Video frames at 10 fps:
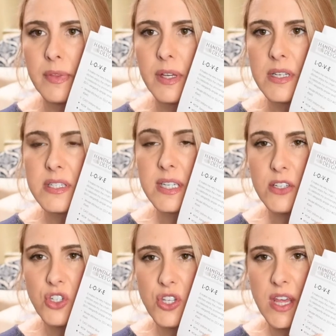
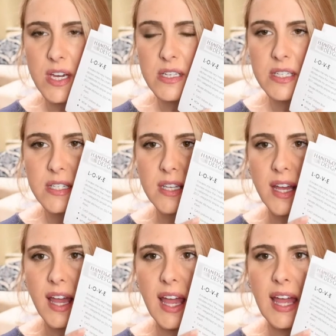stitch this.
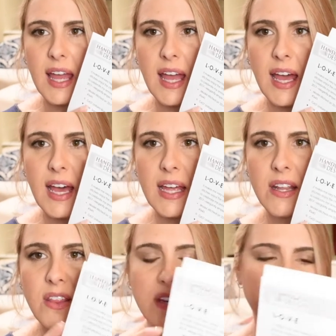And
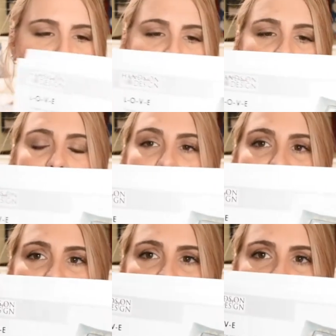this is a
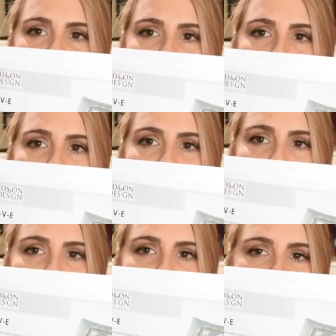free design
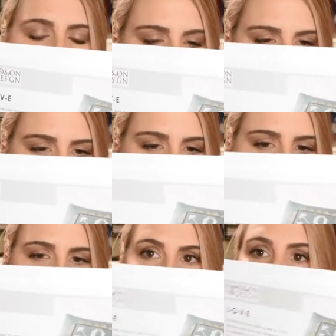by Hands
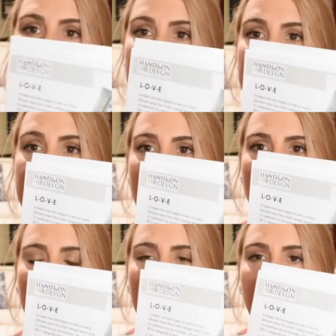On
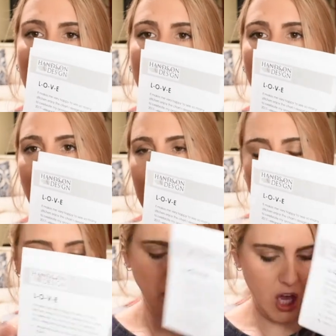Design on
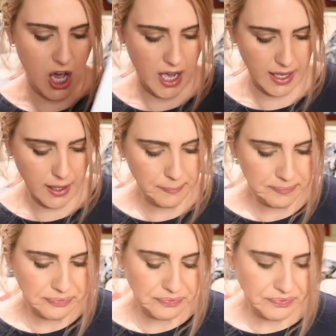her blog.
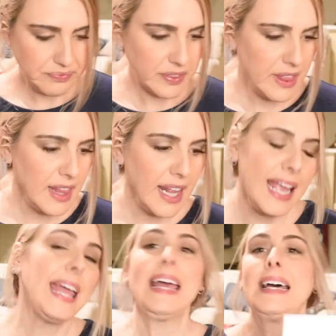
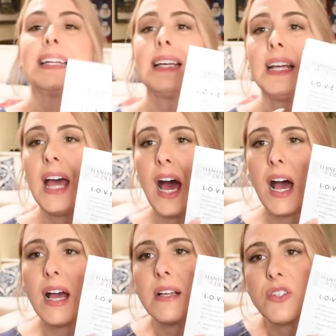And
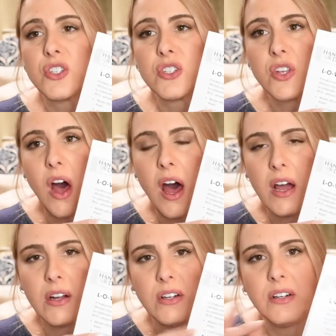I saw
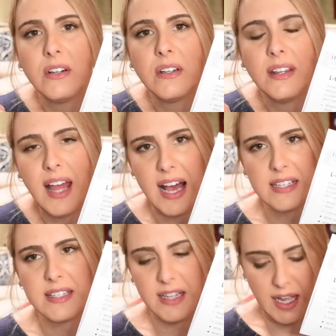her
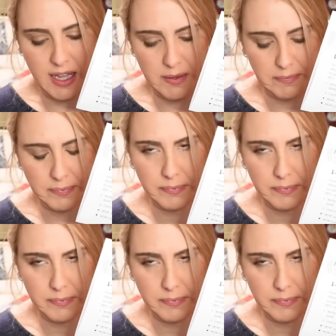last night,